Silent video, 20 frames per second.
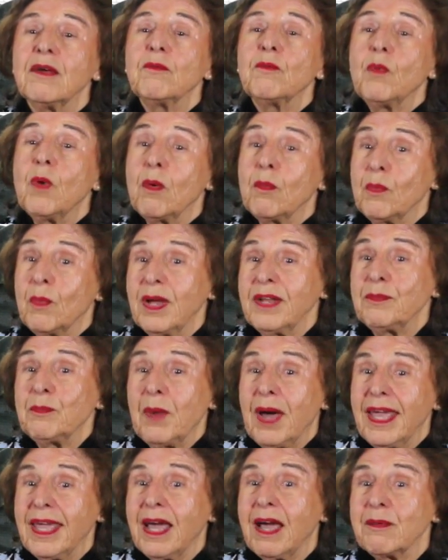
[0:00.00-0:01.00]
well, one
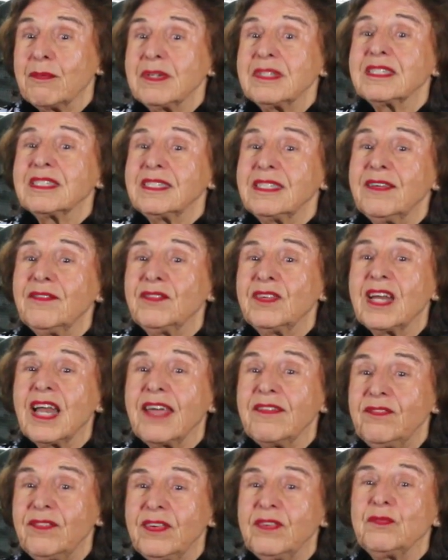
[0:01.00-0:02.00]
way I was lived
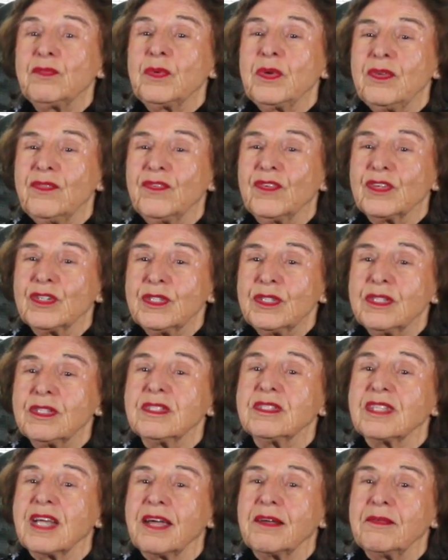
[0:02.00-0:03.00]
life in reverse
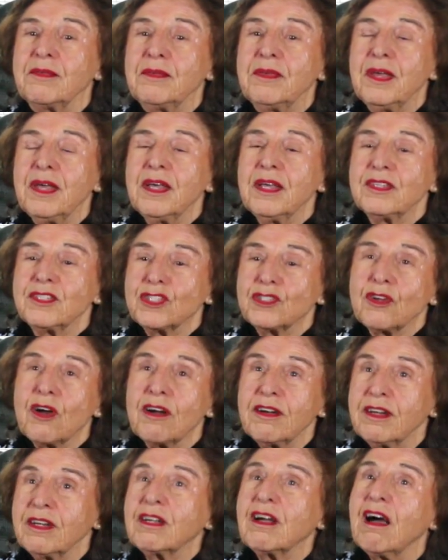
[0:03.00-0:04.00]
is I
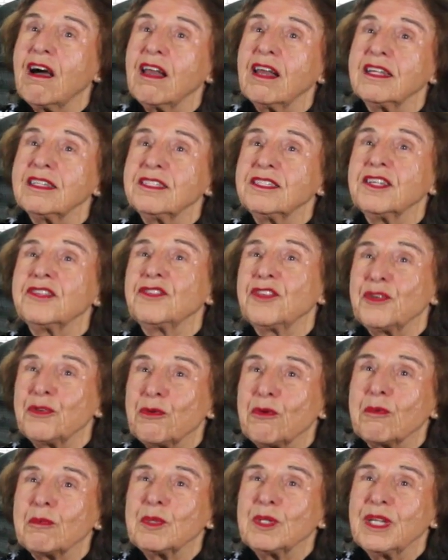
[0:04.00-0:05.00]
started college at the
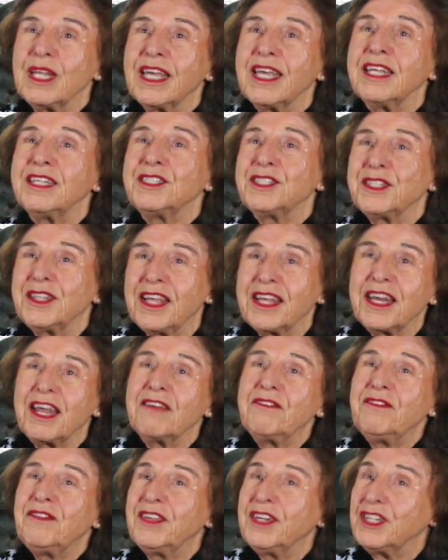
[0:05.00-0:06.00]
normal age and then
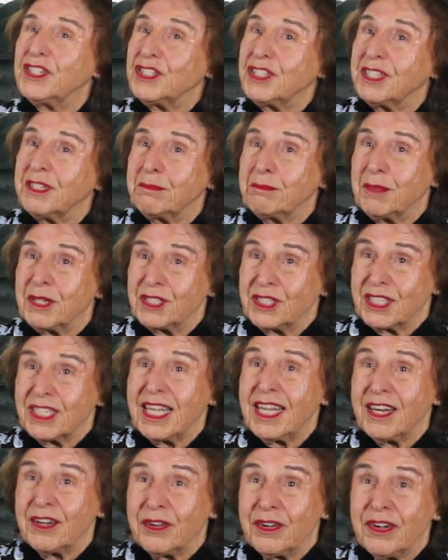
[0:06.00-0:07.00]
I finished it much
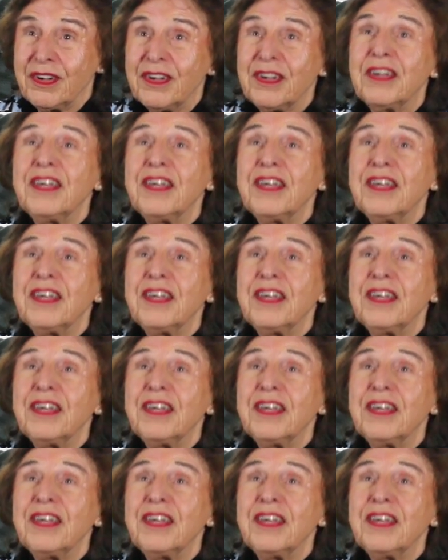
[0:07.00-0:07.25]
later.